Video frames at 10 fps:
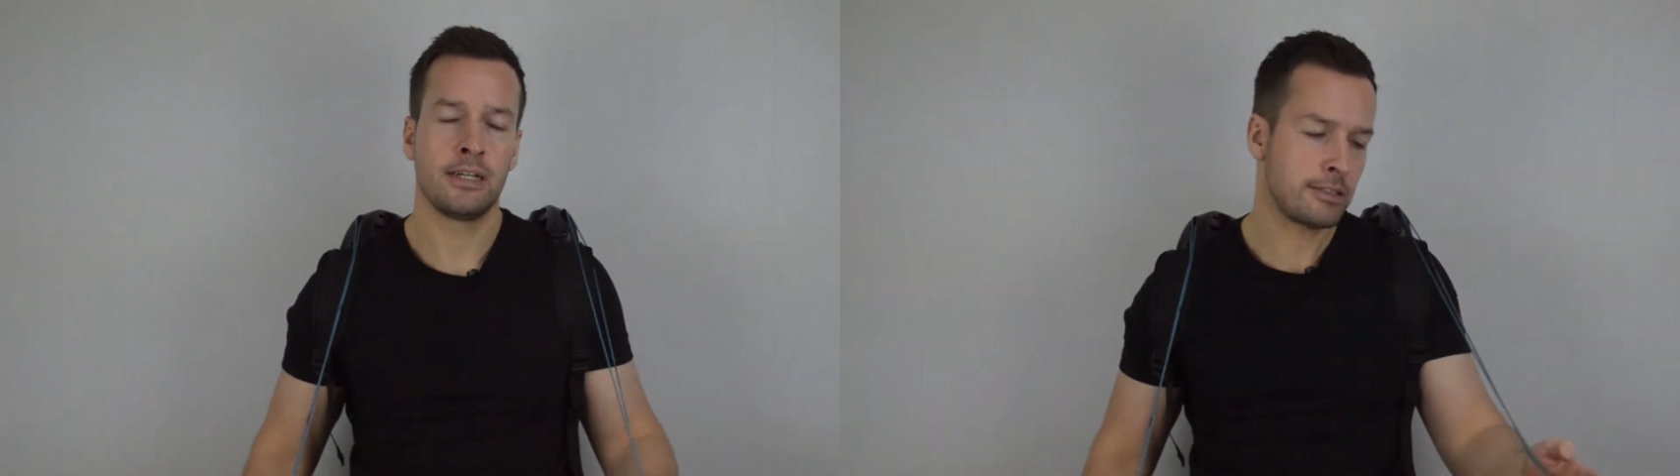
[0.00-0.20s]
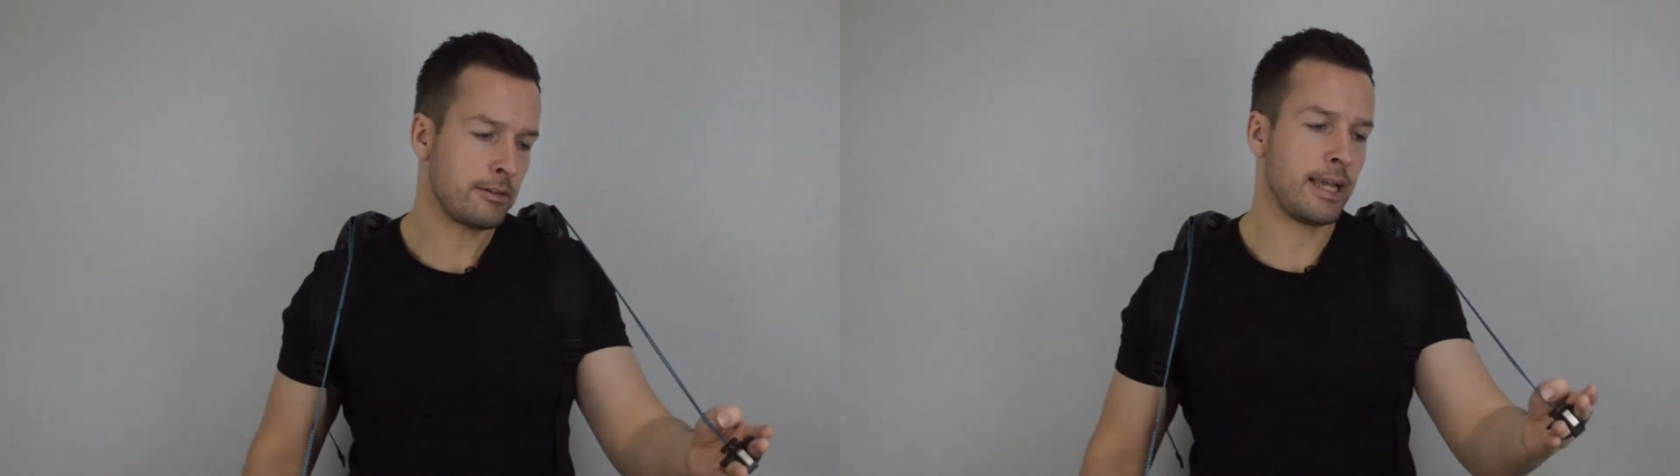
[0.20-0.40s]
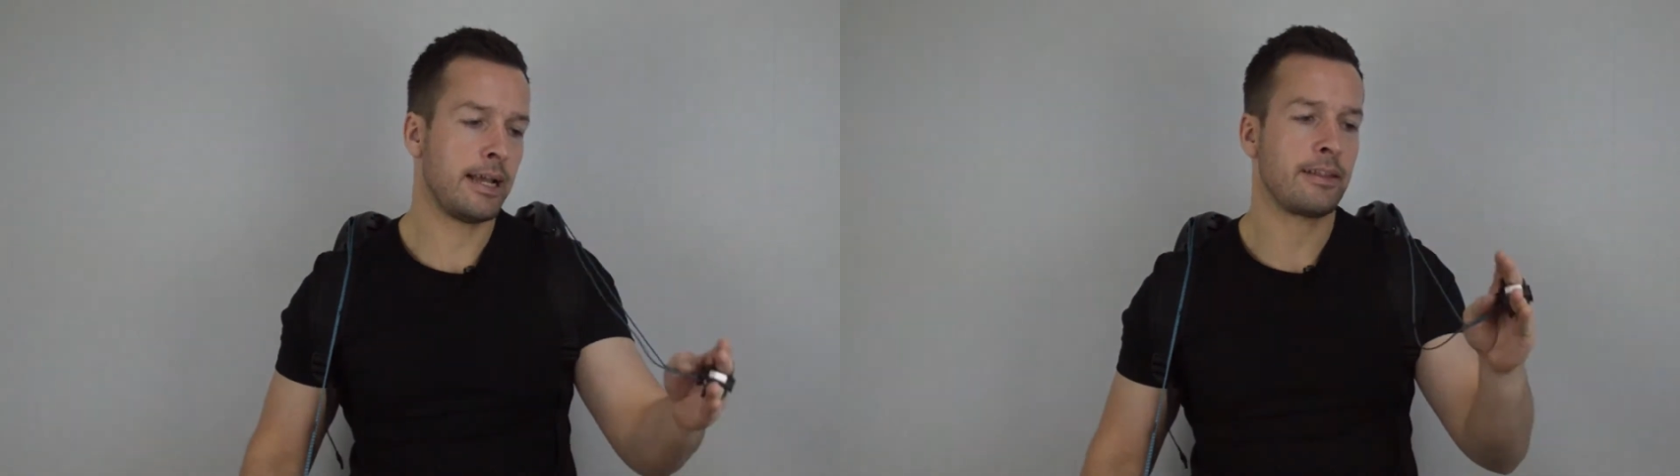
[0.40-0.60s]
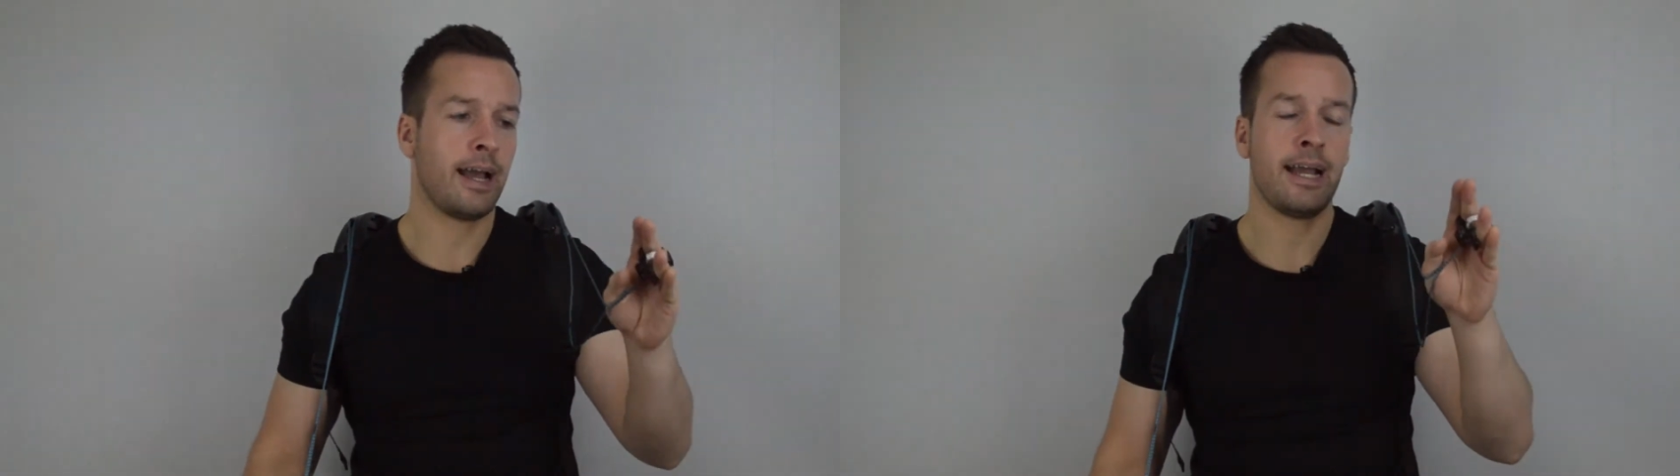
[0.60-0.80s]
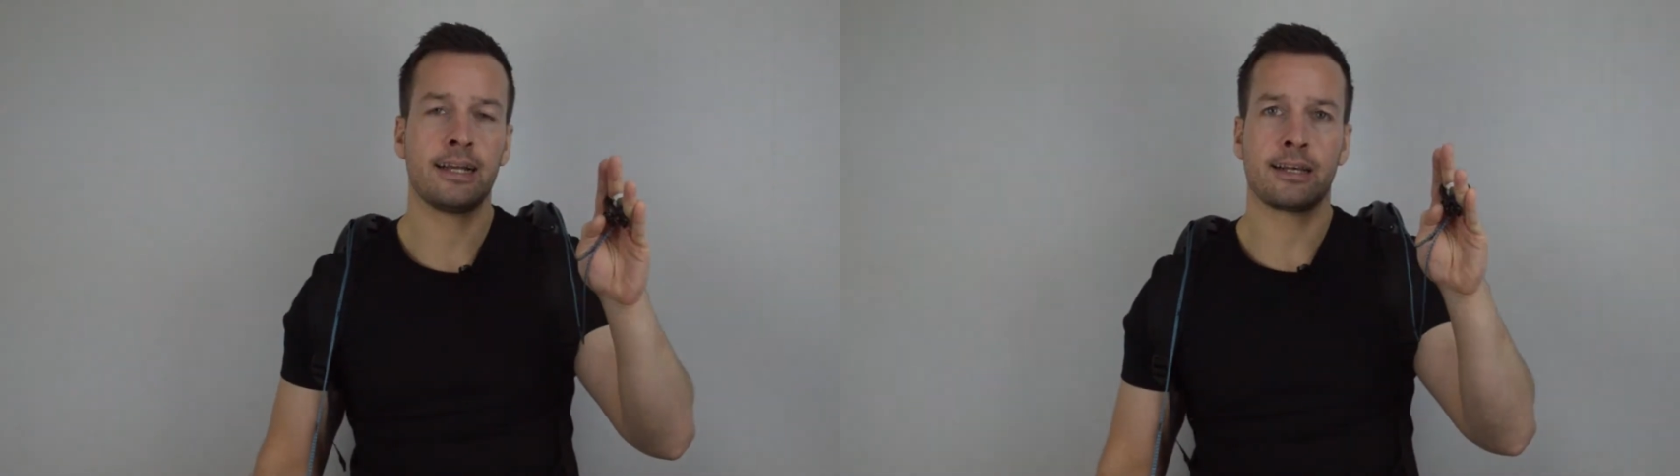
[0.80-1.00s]
So again, the
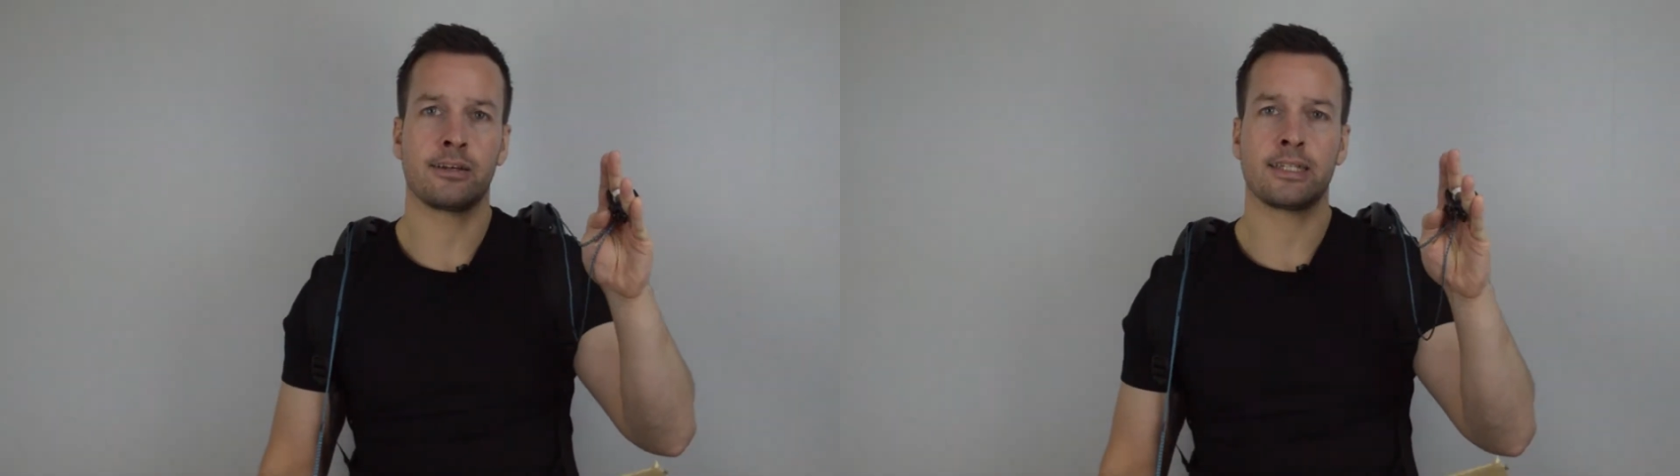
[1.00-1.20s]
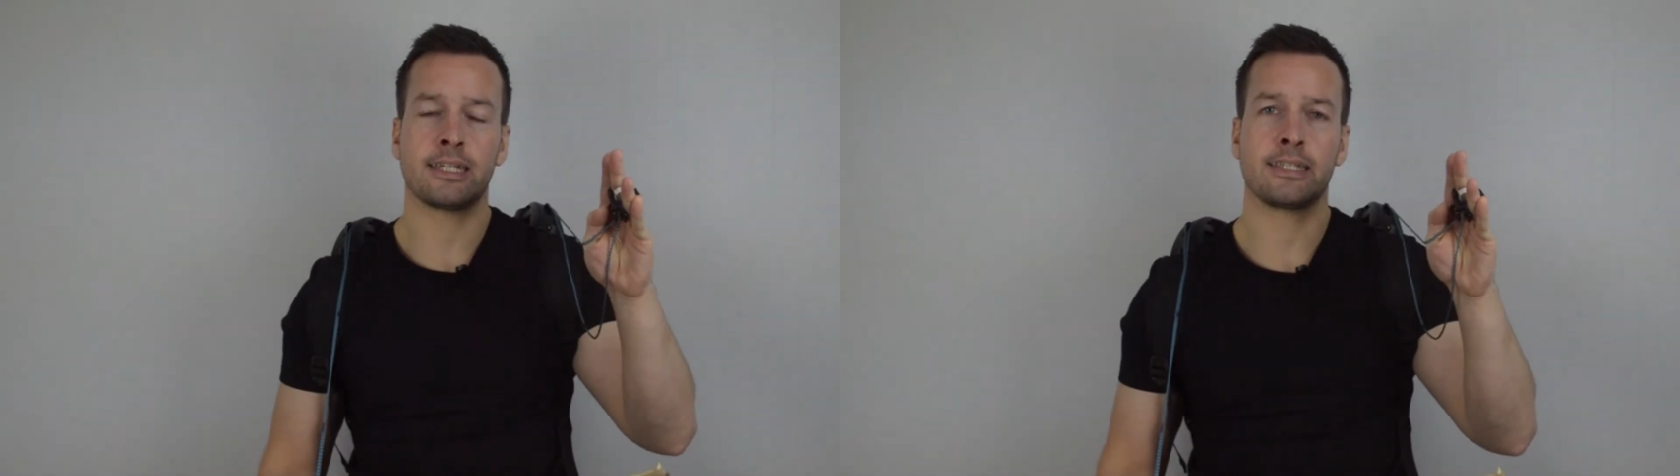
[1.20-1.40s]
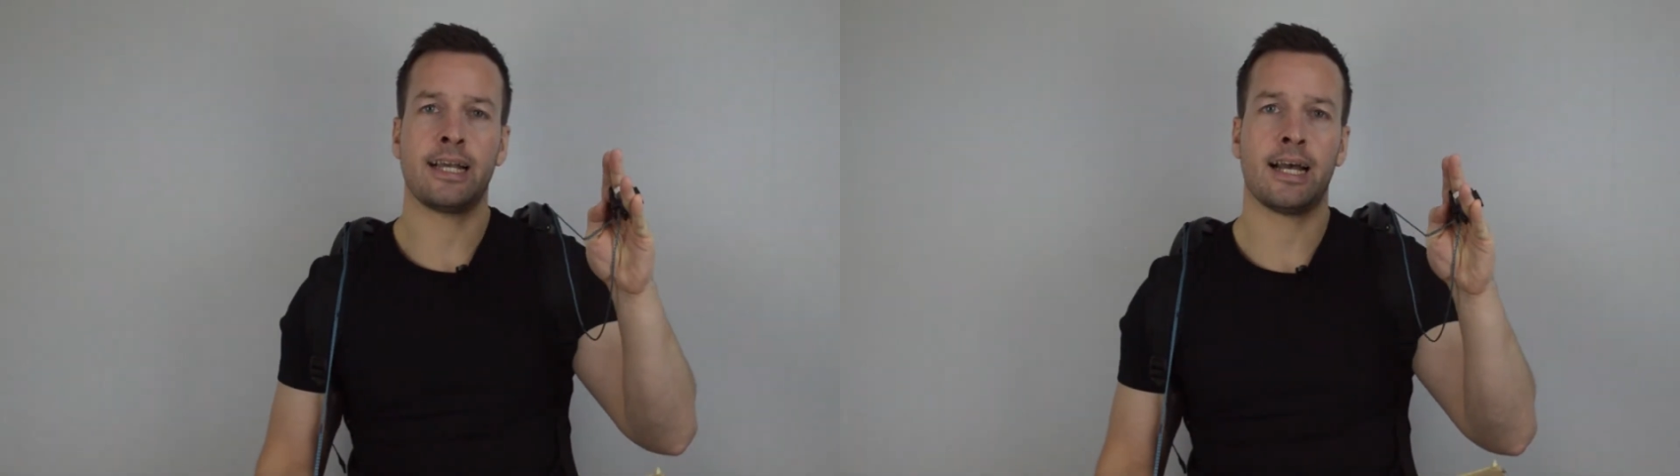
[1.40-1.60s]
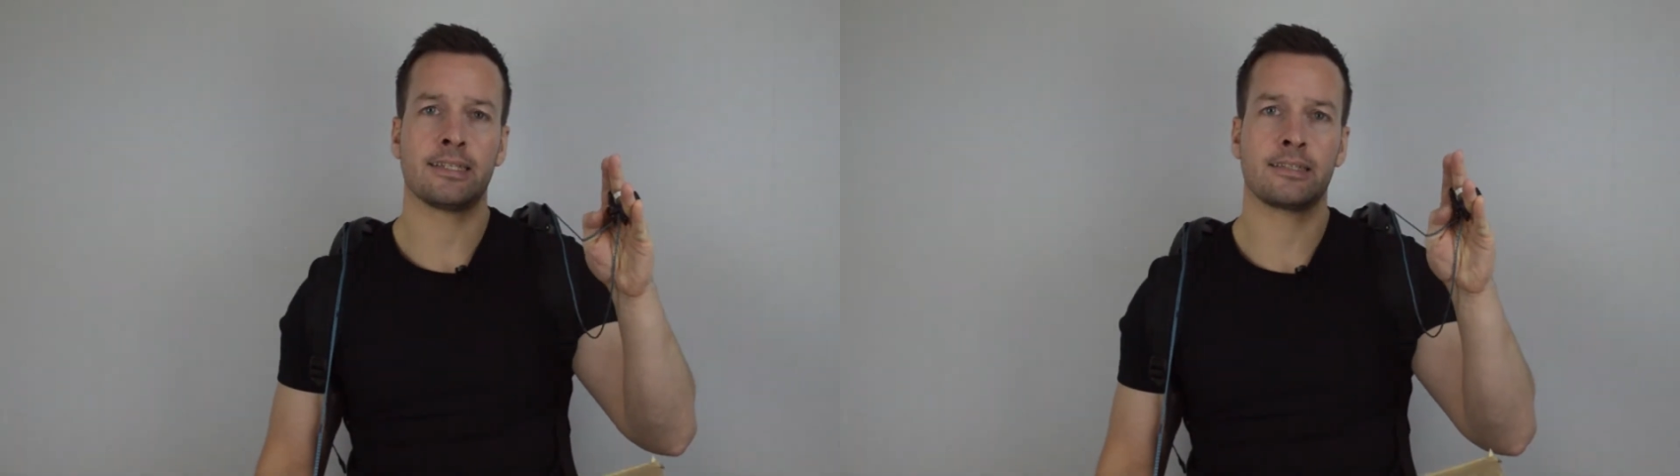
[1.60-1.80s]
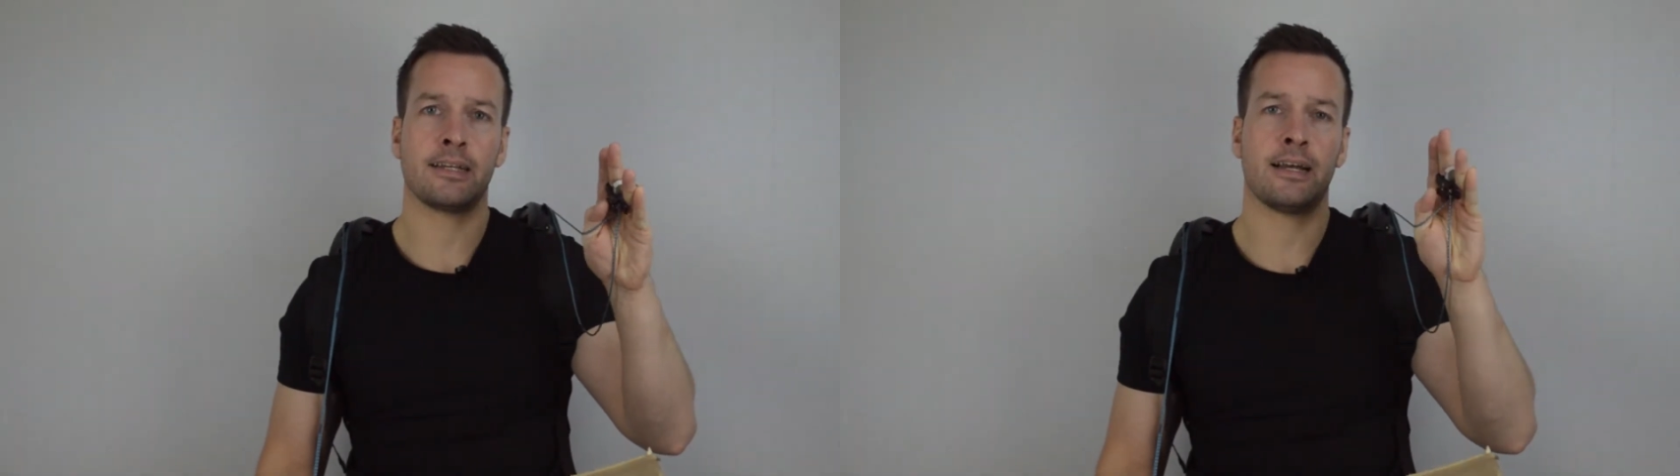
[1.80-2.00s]
hand clutch actually
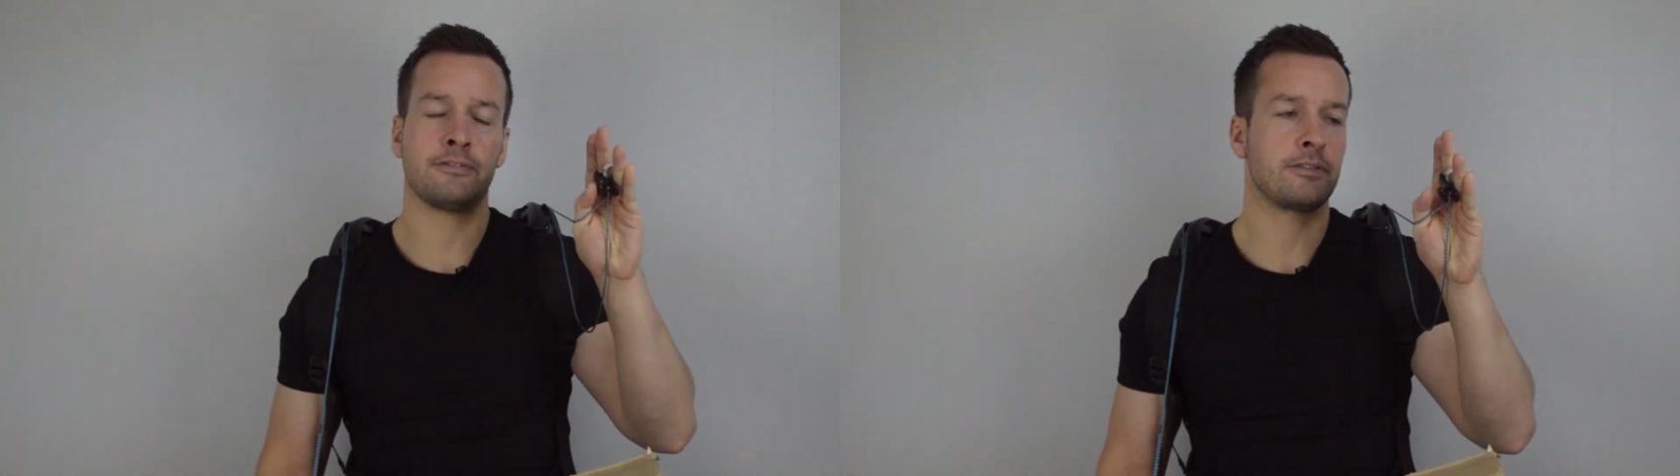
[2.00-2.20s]
has to have